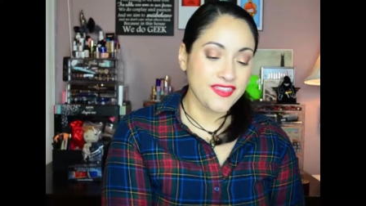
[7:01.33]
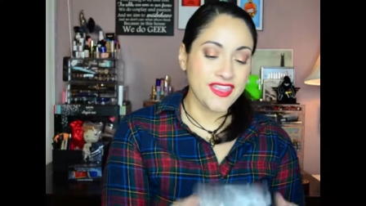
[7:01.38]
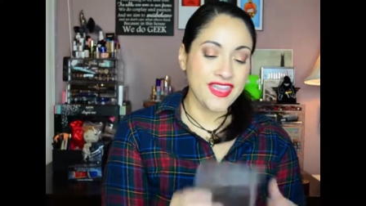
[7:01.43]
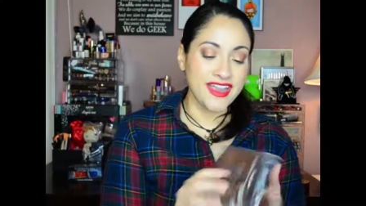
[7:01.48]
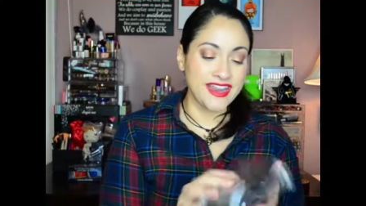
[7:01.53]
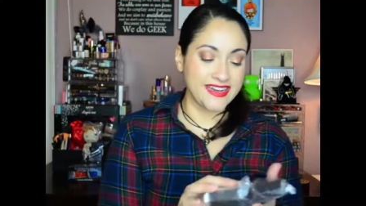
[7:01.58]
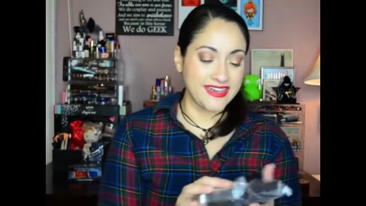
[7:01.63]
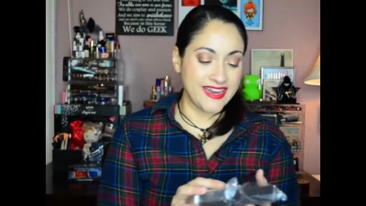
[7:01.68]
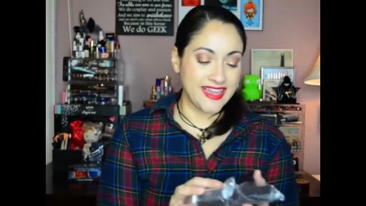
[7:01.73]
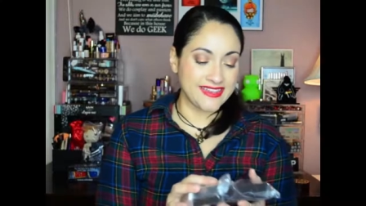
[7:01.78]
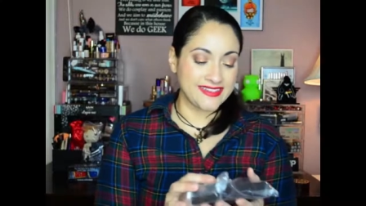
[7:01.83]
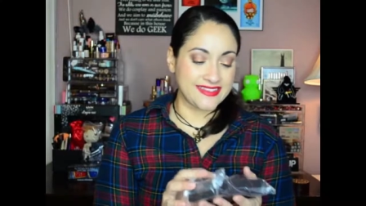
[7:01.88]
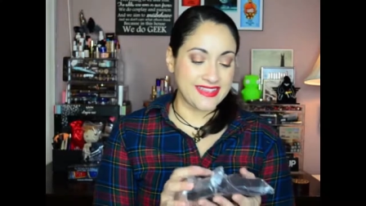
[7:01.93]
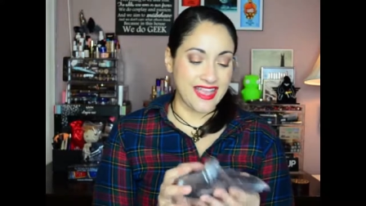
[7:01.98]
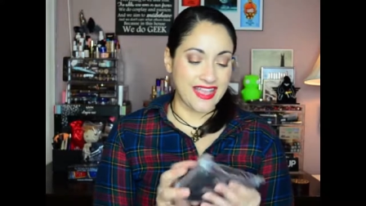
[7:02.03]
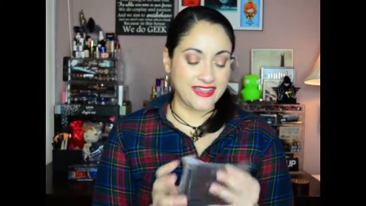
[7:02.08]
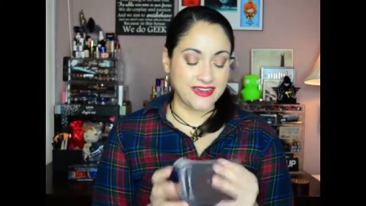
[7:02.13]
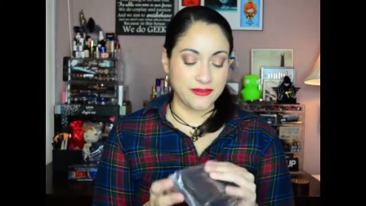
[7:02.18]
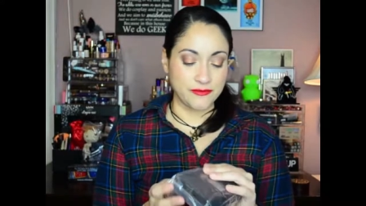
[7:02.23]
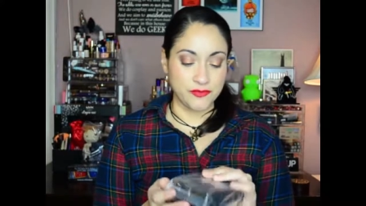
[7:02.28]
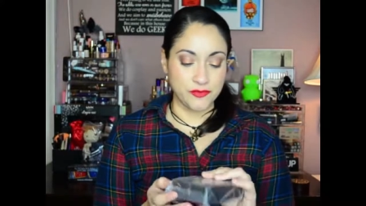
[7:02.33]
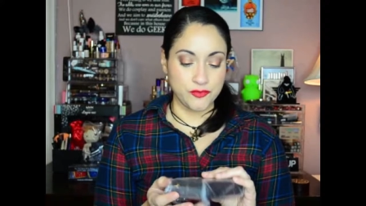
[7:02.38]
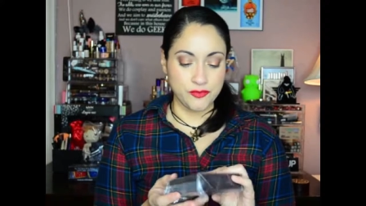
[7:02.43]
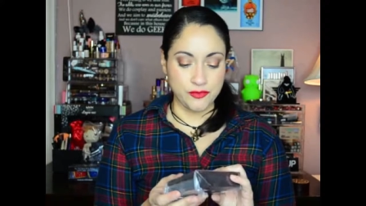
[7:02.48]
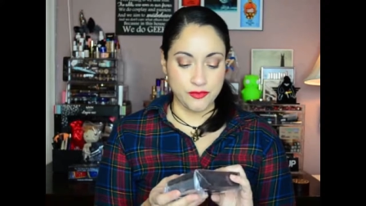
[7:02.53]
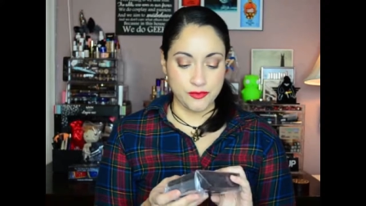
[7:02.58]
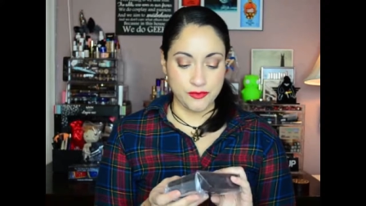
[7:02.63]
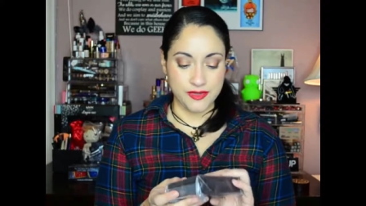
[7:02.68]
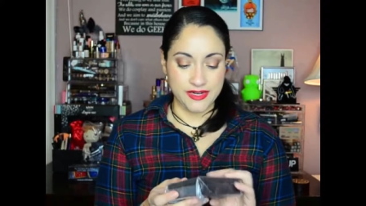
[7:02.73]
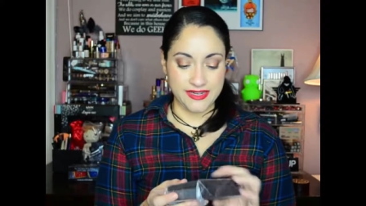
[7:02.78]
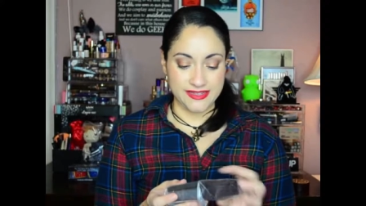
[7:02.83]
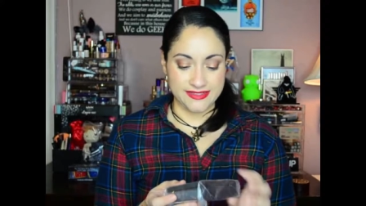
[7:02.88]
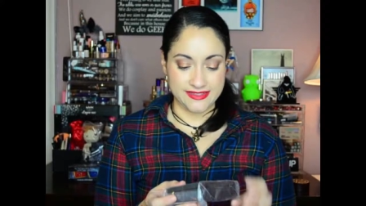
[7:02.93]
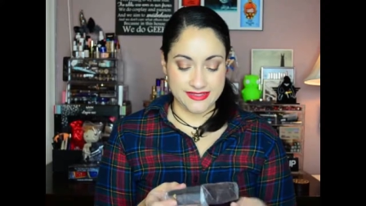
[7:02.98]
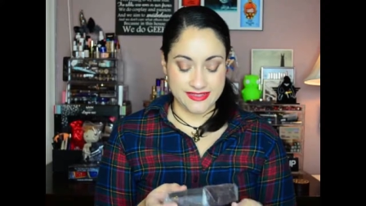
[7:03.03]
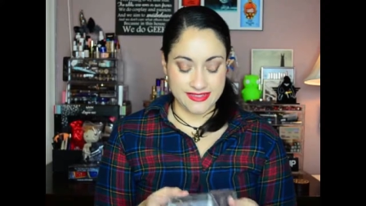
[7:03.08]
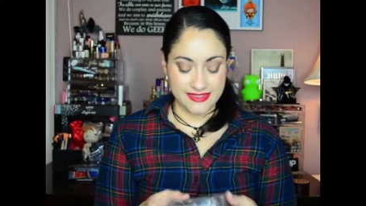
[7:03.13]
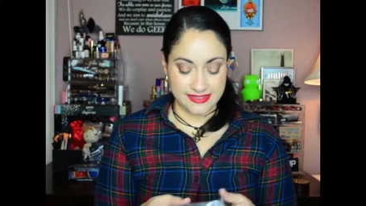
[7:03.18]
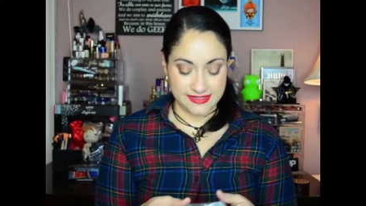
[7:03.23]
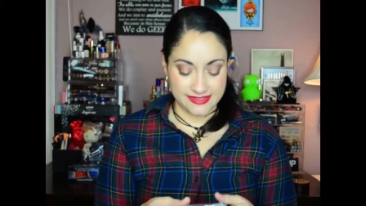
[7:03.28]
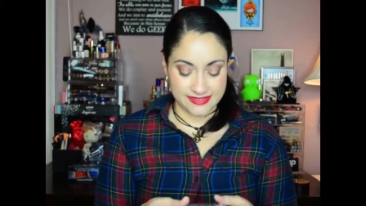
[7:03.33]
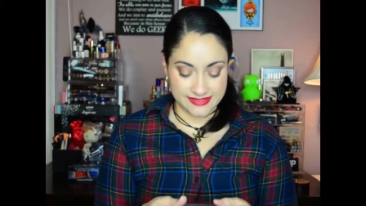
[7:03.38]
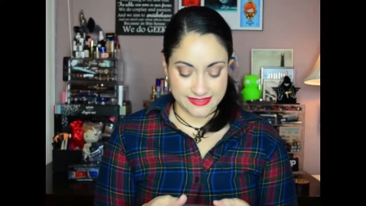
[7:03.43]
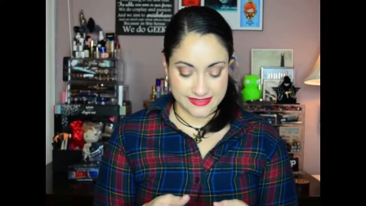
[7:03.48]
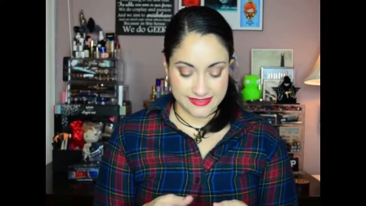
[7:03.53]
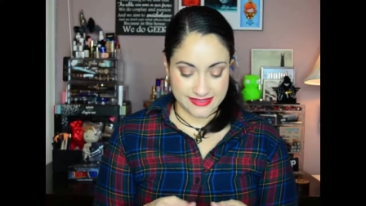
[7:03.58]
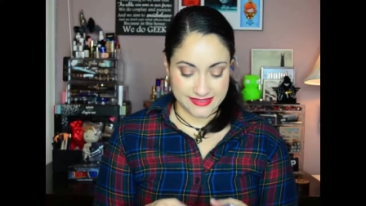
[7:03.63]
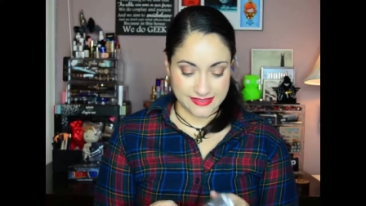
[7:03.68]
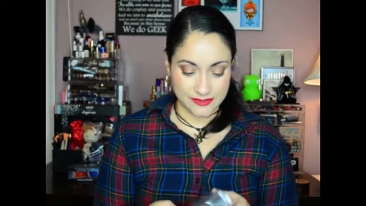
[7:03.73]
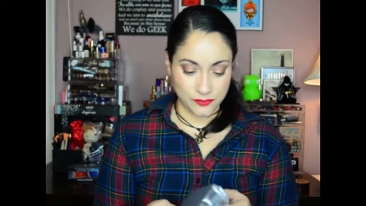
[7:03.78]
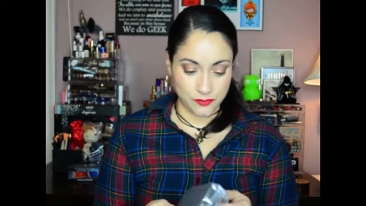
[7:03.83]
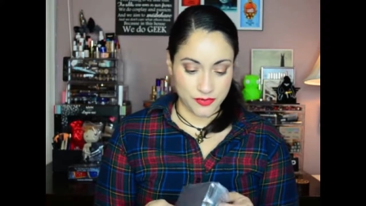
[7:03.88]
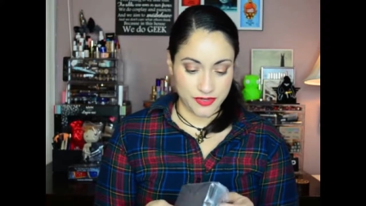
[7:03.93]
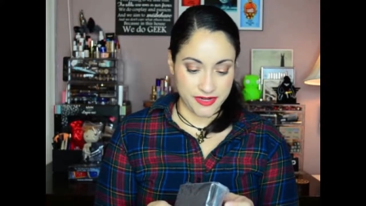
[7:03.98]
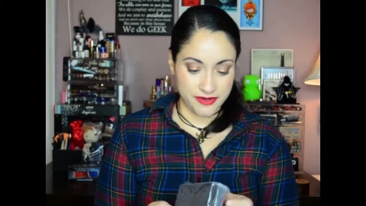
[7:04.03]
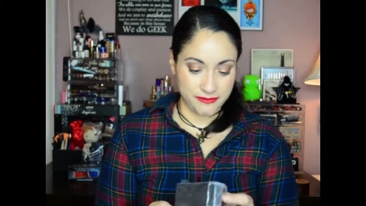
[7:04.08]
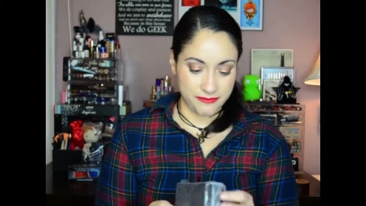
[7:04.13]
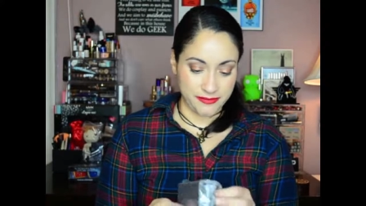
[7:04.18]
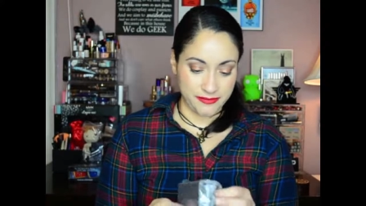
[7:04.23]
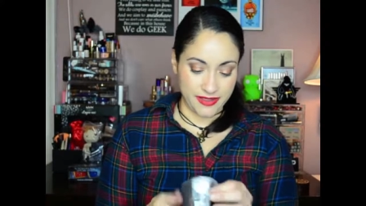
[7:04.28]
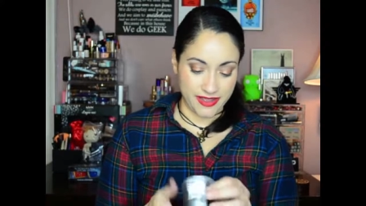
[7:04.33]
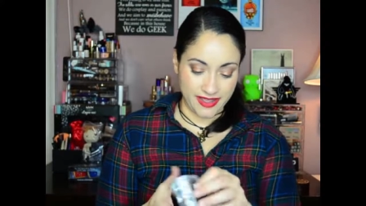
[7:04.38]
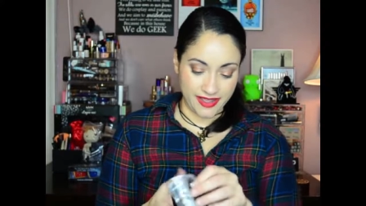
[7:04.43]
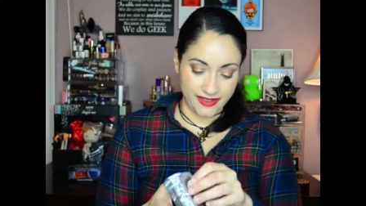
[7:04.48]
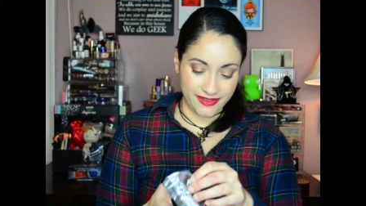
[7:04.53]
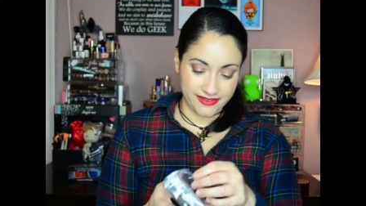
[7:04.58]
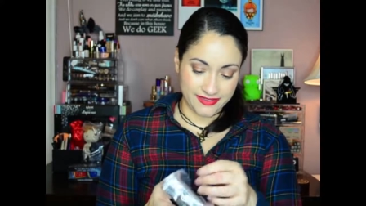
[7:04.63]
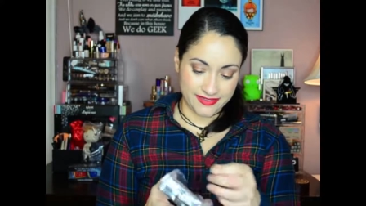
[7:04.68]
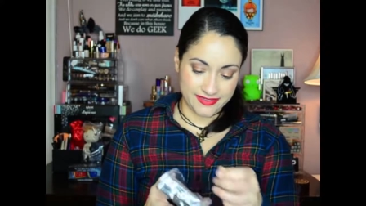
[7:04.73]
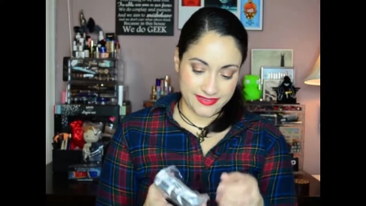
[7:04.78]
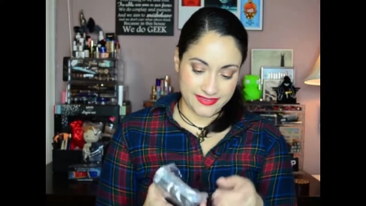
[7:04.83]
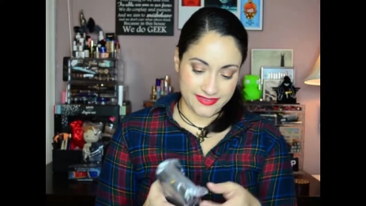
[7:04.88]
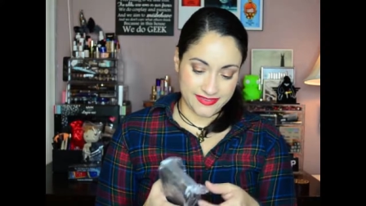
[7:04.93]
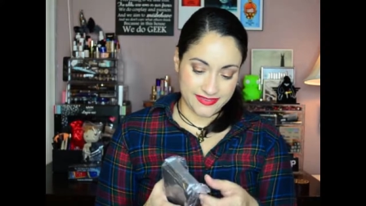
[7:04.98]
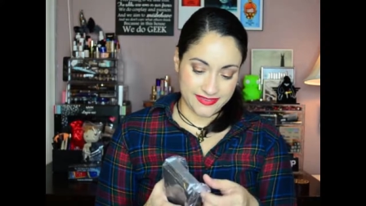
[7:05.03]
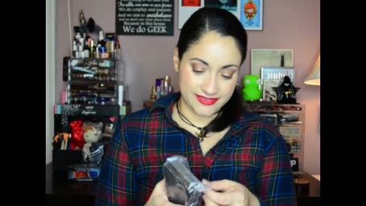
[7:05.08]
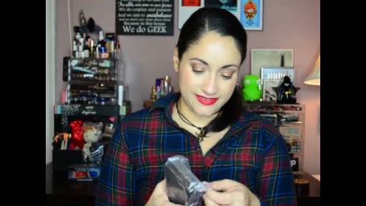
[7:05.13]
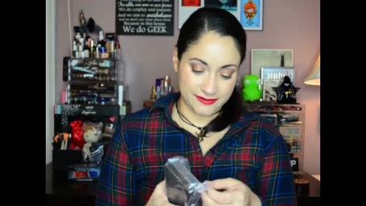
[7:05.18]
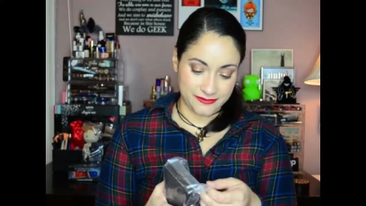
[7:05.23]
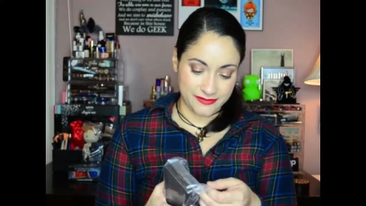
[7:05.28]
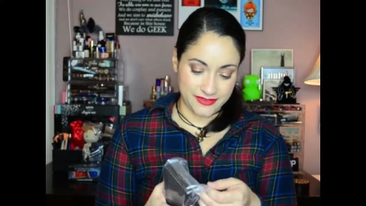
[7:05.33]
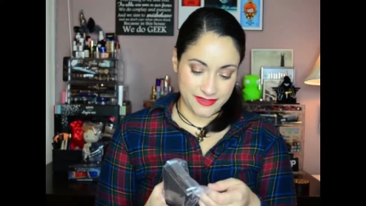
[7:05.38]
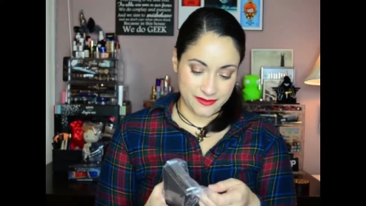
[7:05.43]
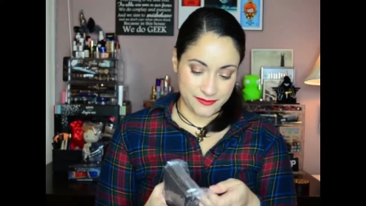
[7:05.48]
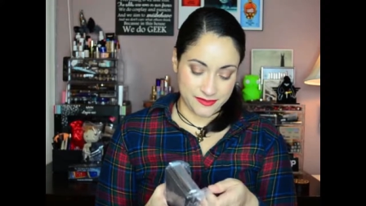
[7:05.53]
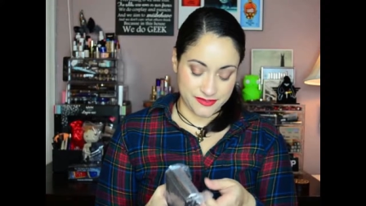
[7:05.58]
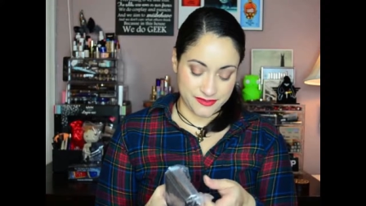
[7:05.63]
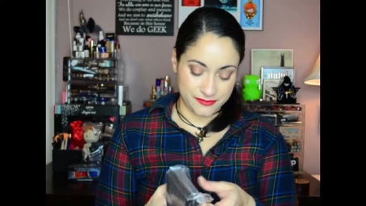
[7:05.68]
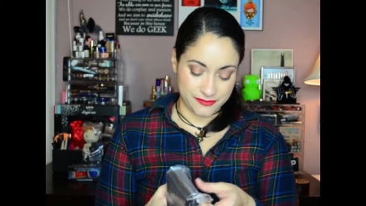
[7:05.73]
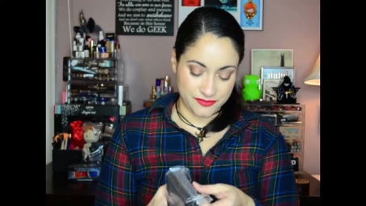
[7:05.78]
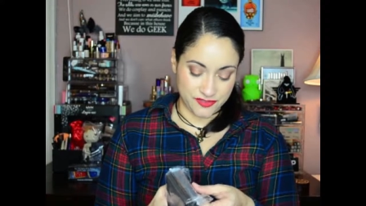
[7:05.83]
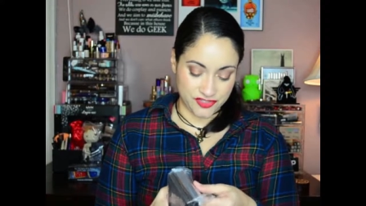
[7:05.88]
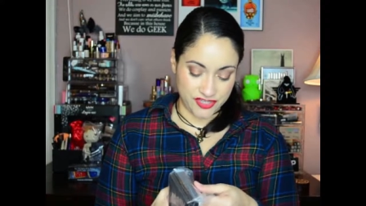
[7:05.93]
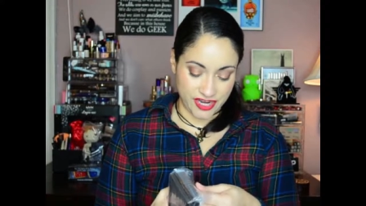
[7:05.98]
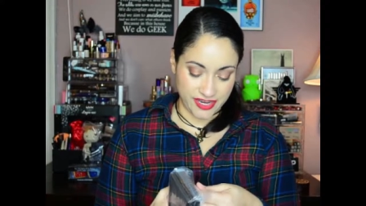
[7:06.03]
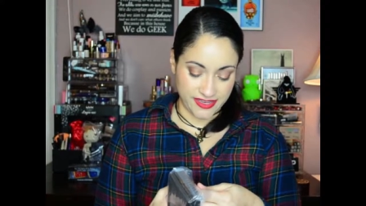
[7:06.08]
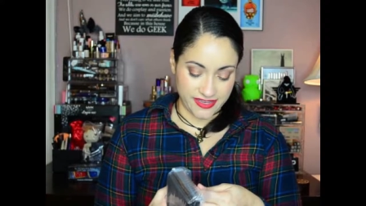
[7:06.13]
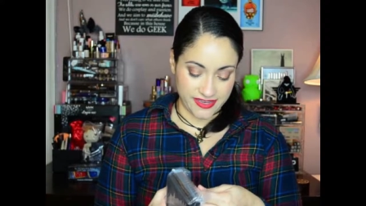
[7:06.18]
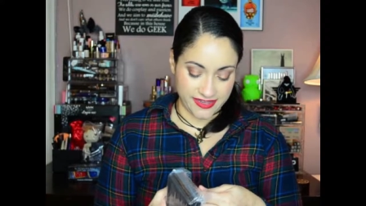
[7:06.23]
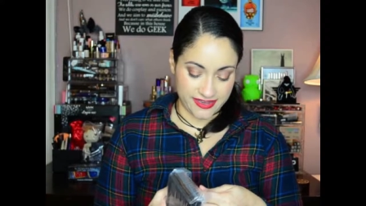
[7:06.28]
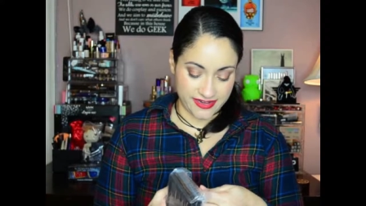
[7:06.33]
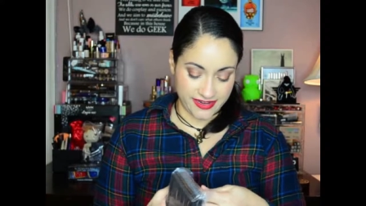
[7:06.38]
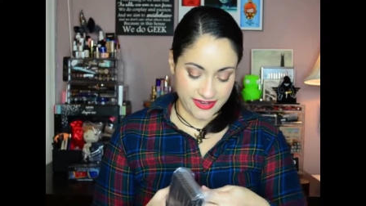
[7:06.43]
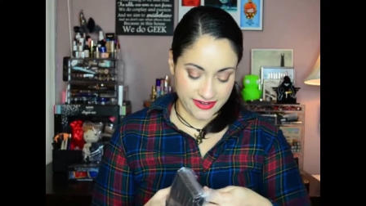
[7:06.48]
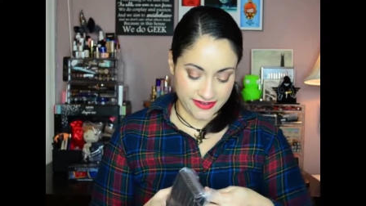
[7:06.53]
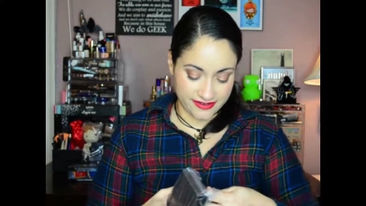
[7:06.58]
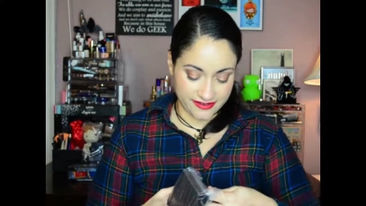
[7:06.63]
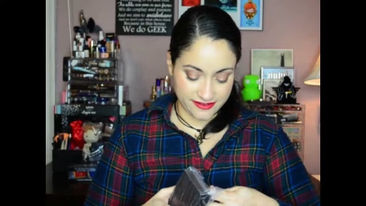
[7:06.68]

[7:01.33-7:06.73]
right, next item. Ooh, what is this? It's a wooden box. Something was shaking in it.